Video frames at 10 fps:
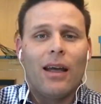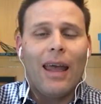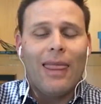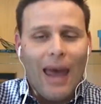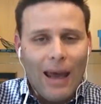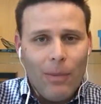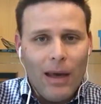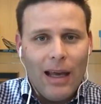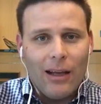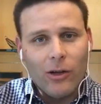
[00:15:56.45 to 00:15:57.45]
Can they
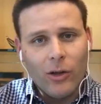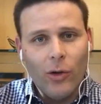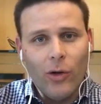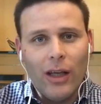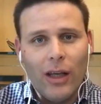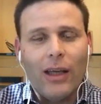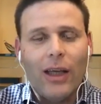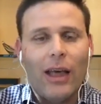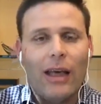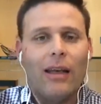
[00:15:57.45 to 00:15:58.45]
be included
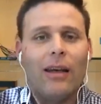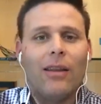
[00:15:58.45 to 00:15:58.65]
in